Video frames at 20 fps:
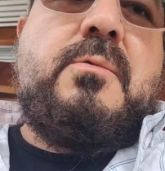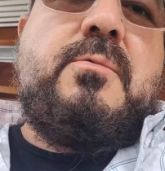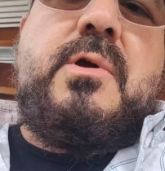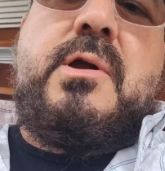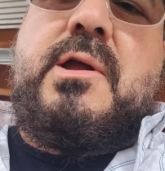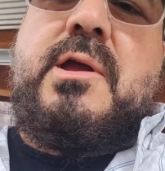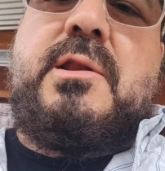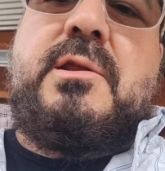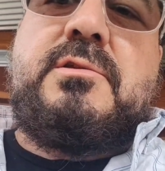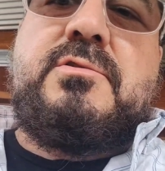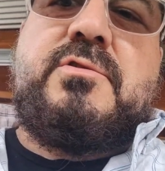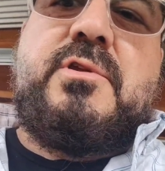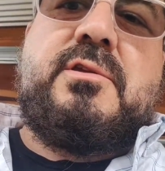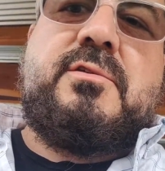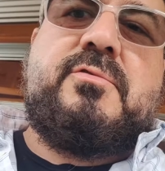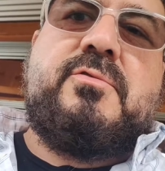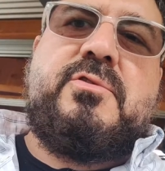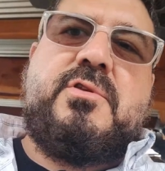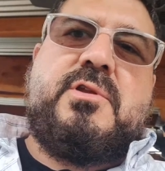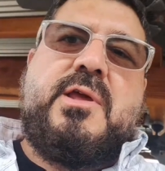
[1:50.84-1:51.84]
what kind of
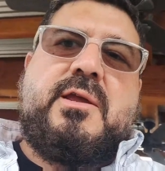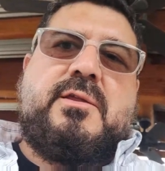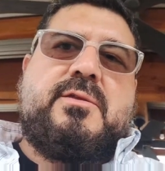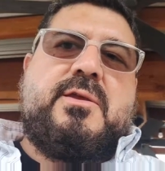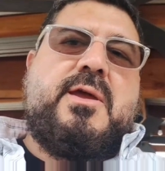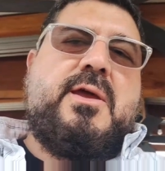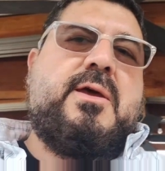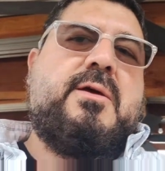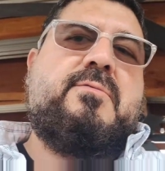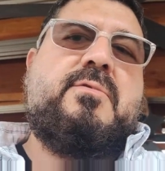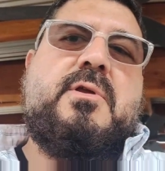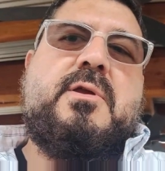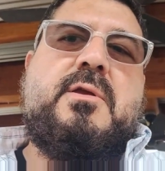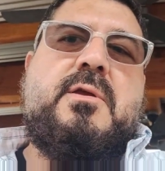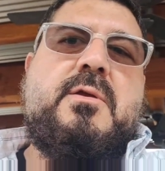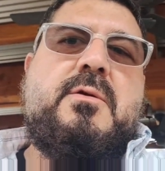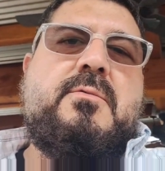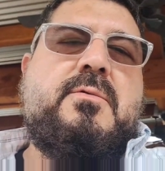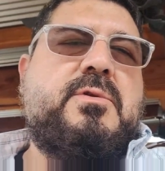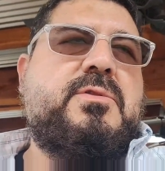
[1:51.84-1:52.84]
drinks would you like to have
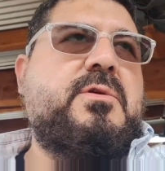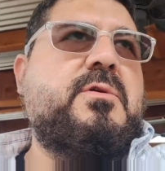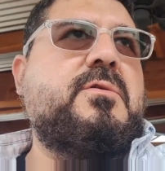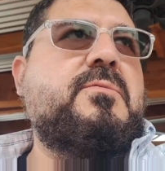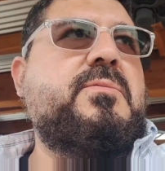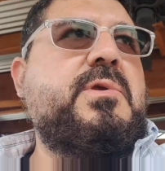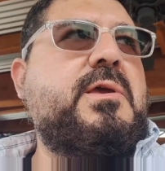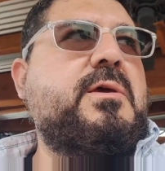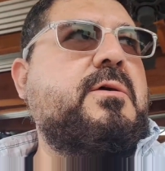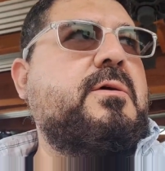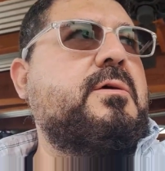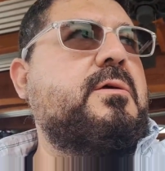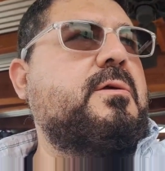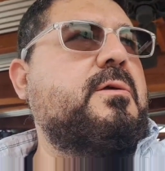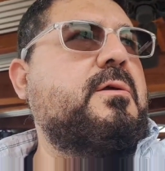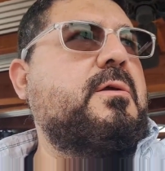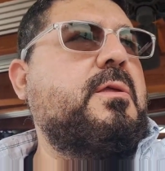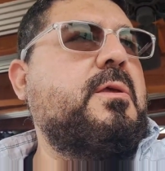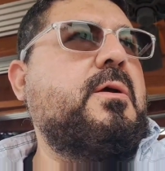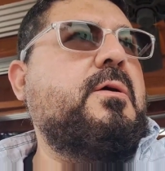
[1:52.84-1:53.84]
with your meal?
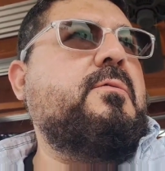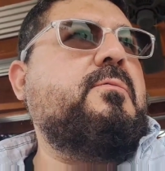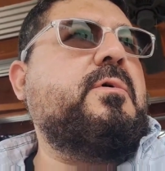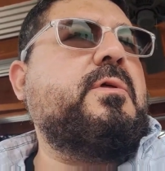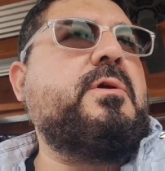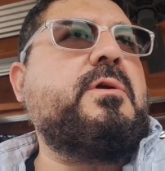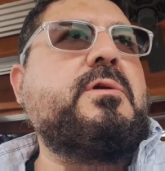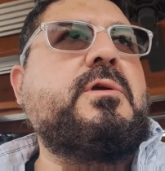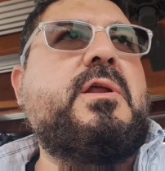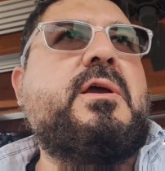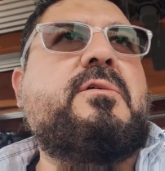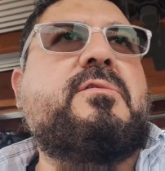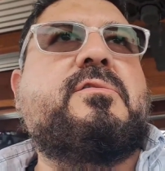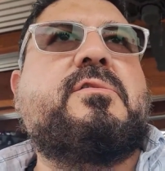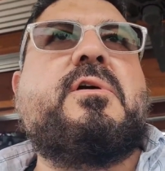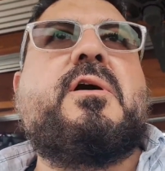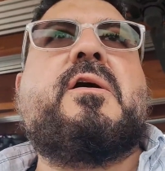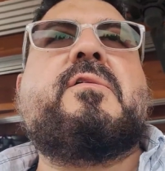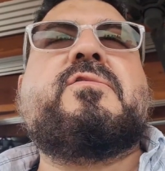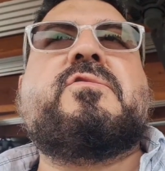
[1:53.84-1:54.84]
Whether you're going to have
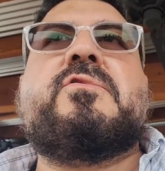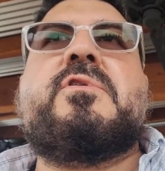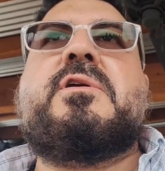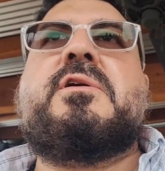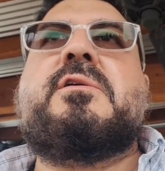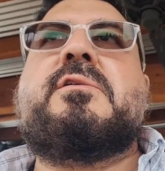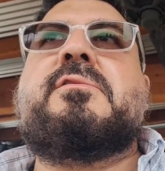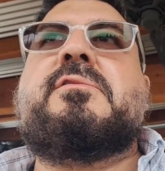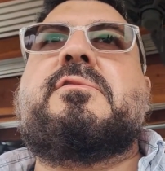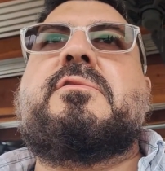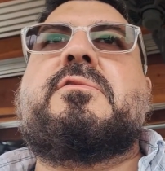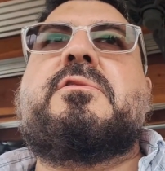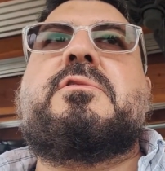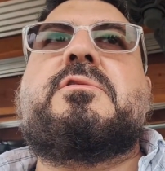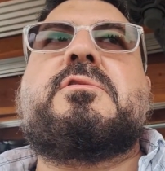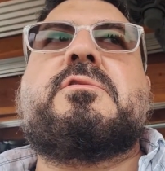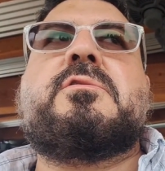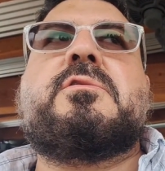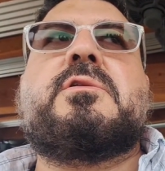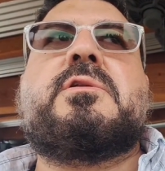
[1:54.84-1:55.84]
soft drinks or
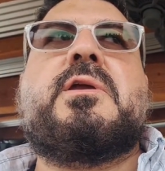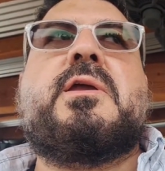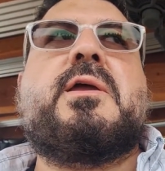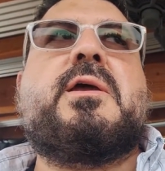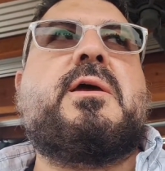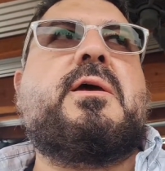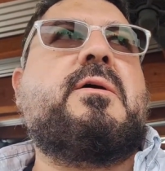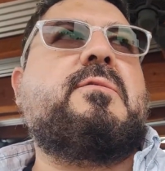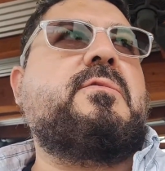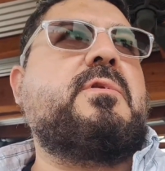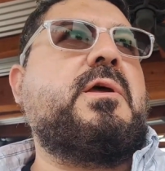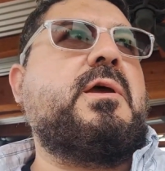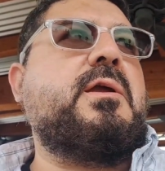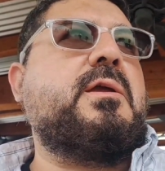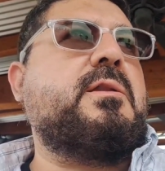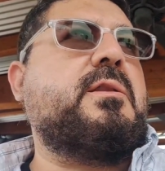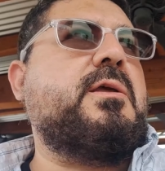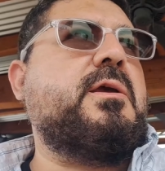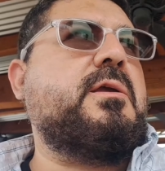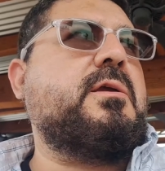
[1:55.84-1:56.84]
you're going to have
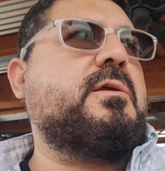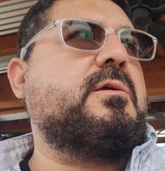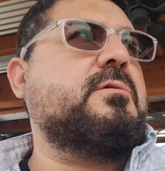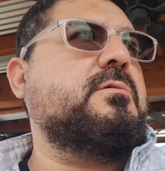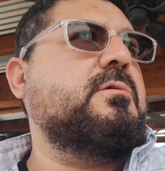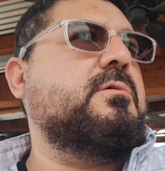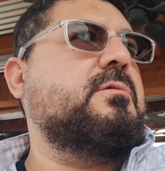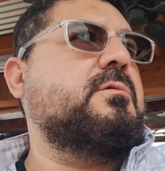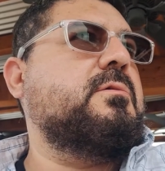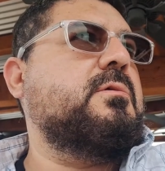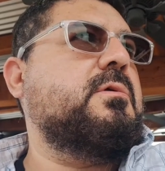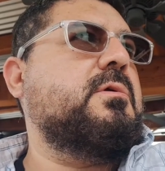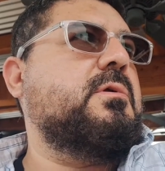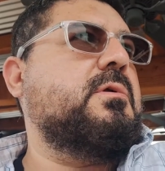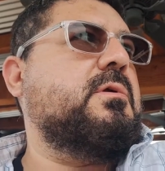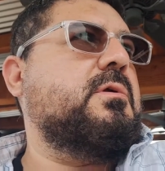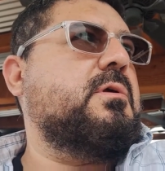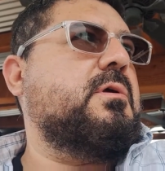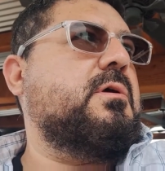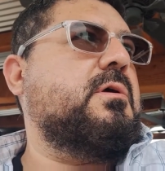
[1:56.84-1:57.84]

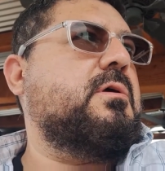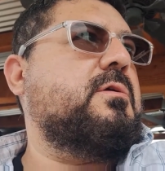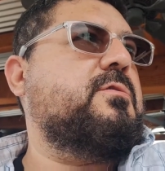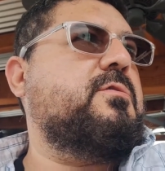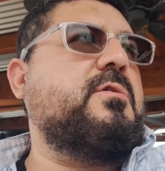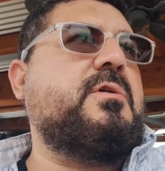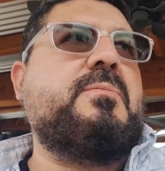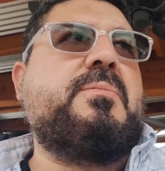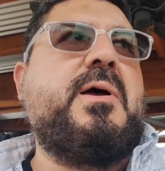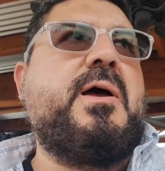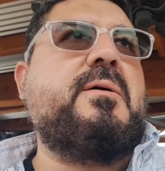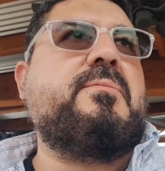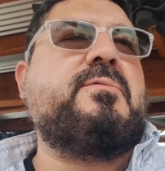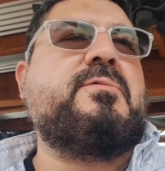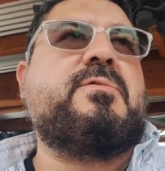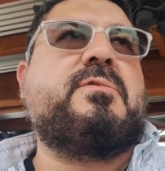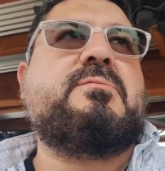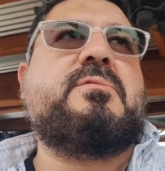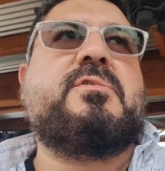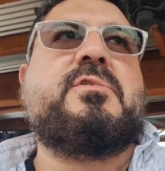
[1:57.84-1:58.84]
soda pop
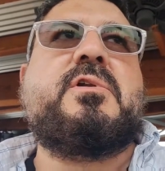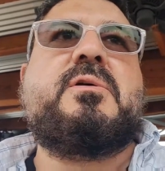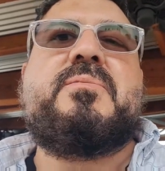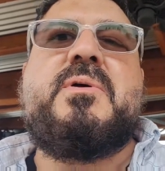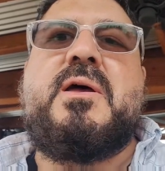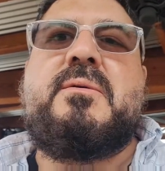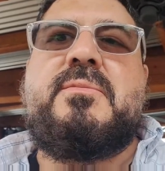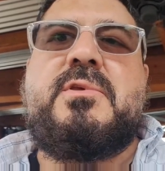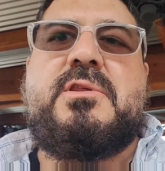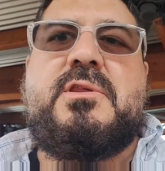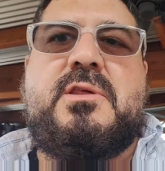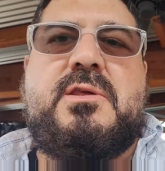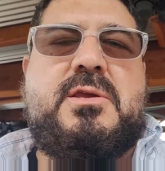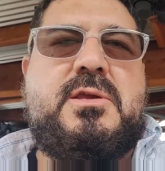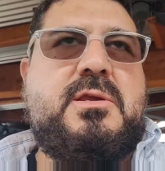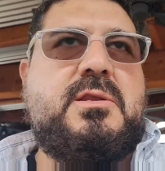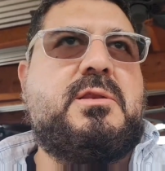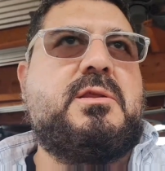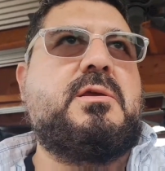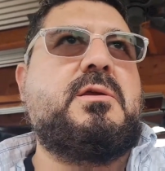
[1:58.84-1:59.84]
from soda pop
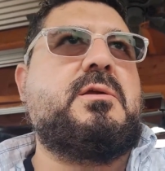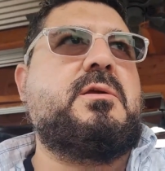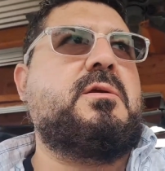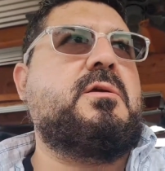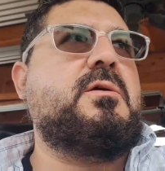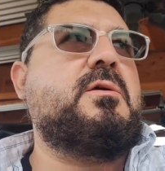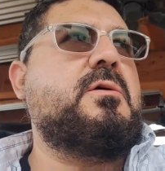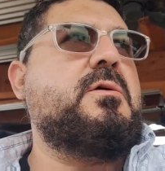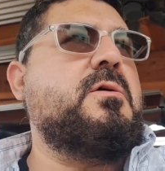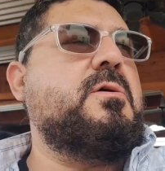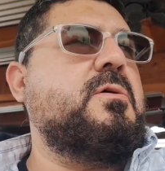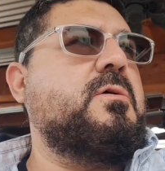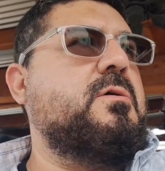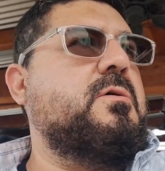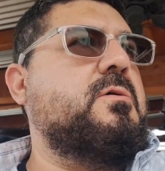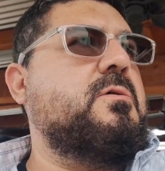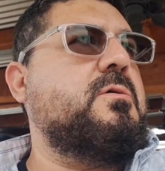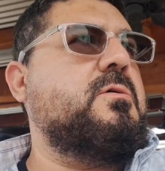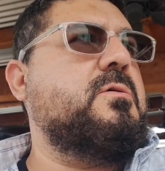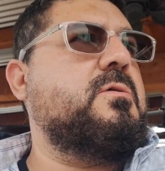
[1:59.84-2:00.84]
machine,
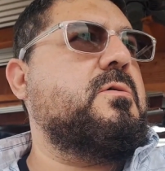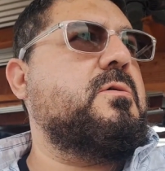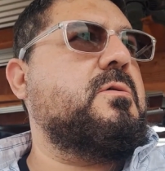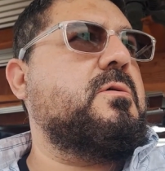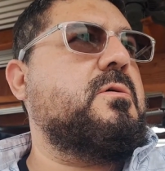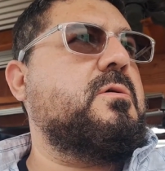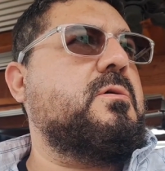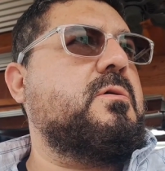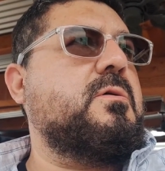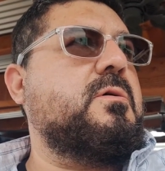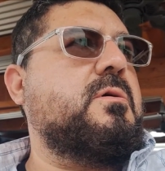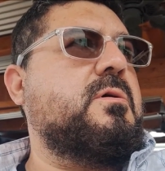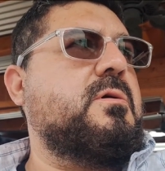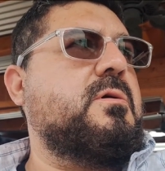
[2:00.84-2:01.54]
or